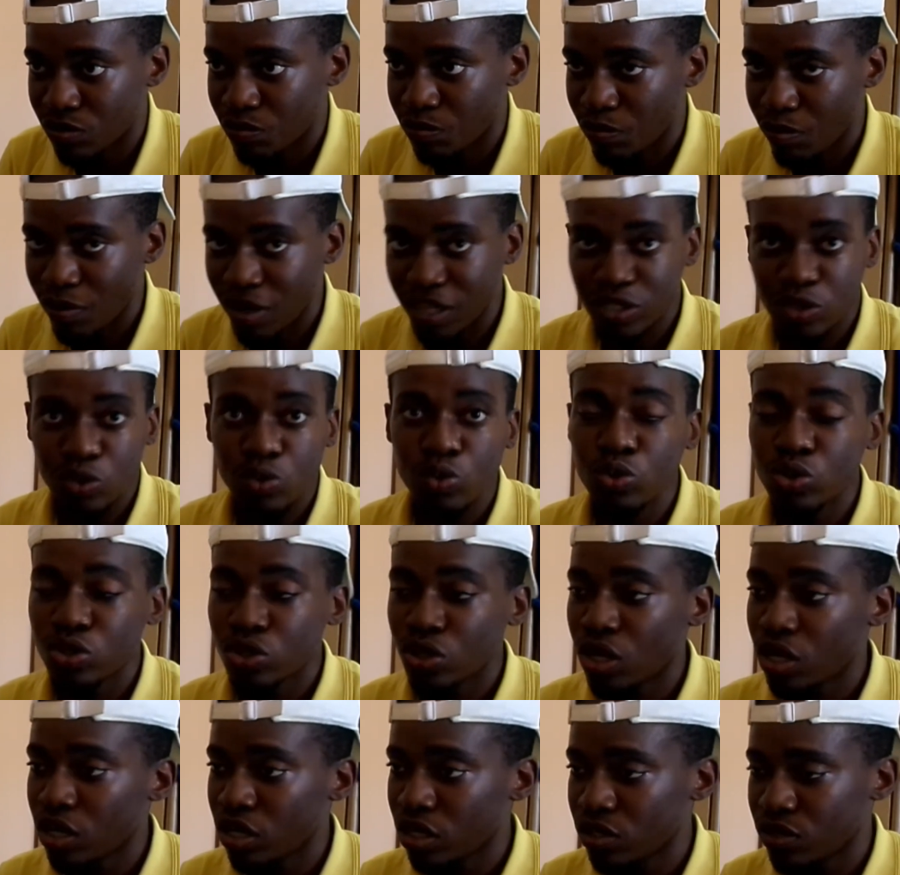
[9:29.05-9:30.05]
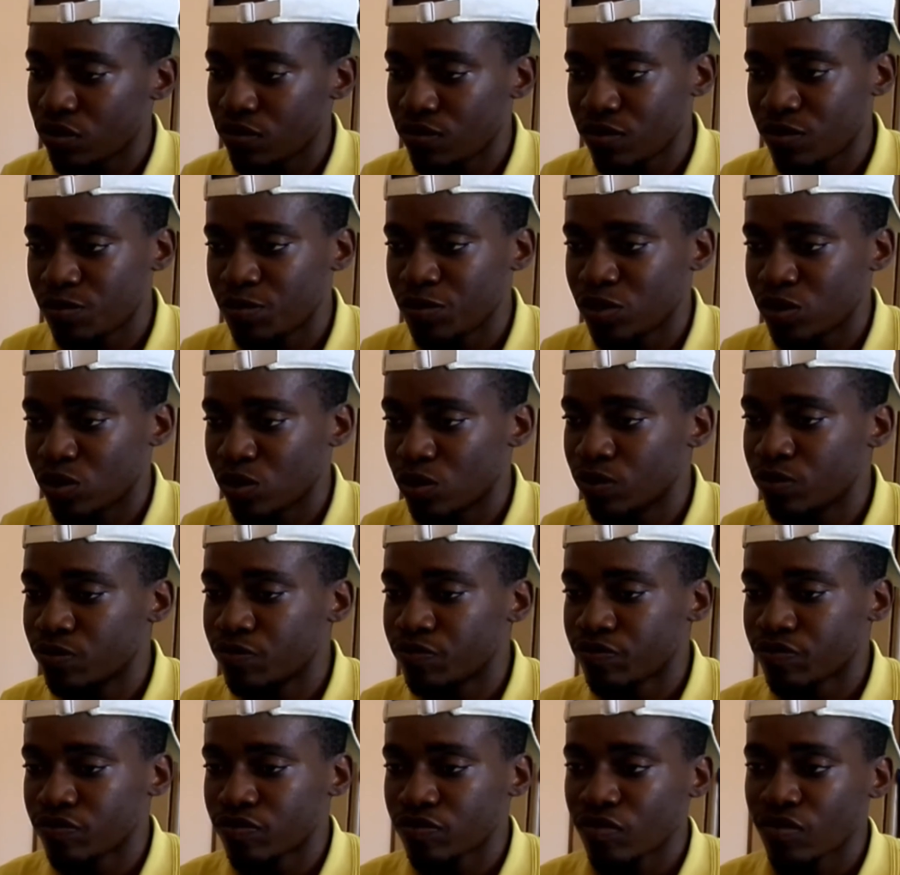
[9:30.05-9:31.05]
my school started you feel me so
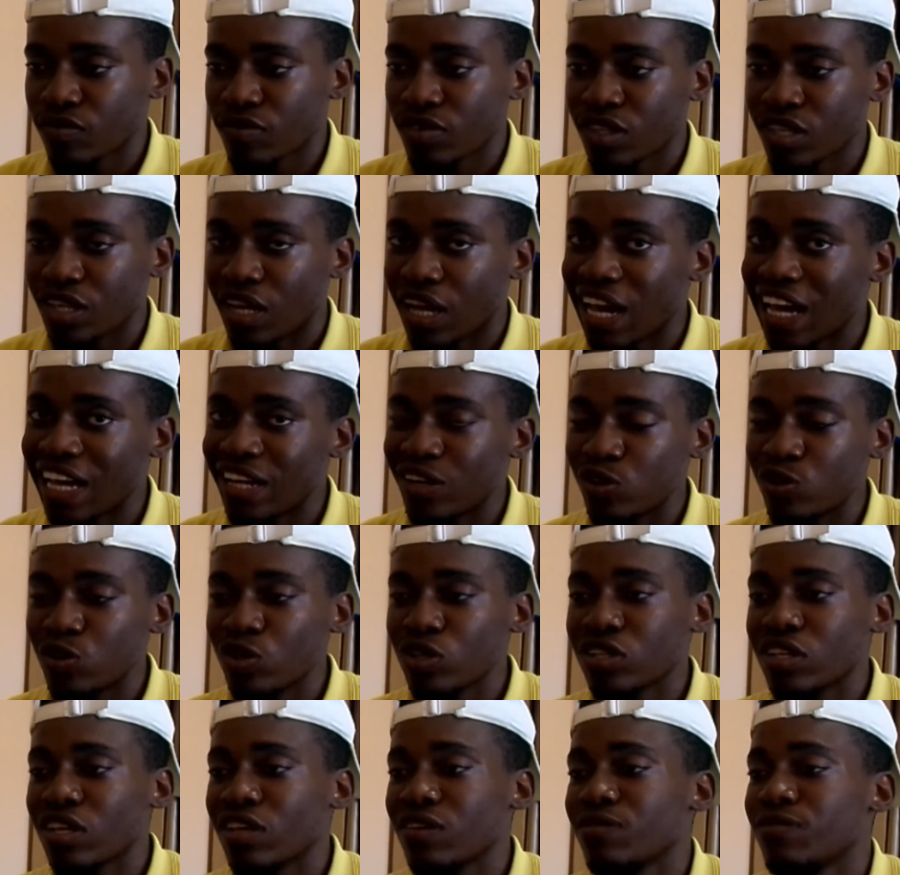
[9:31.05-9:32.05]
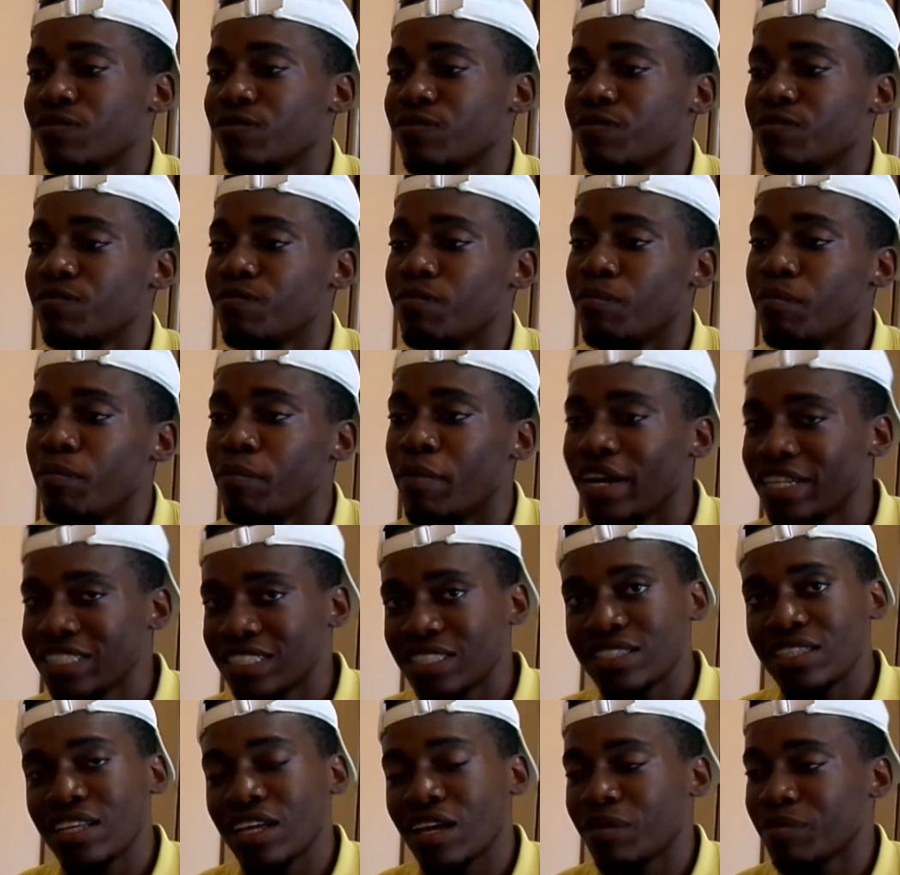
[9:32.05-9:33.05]
i do not have
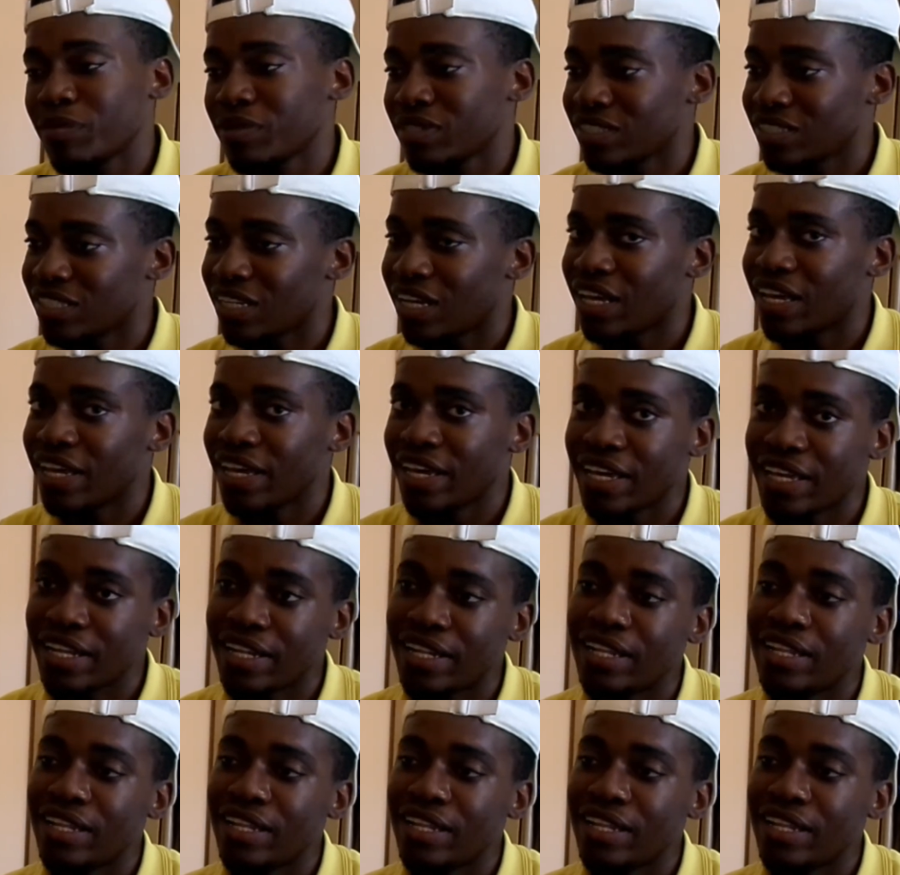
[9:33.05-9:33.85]
much time as i had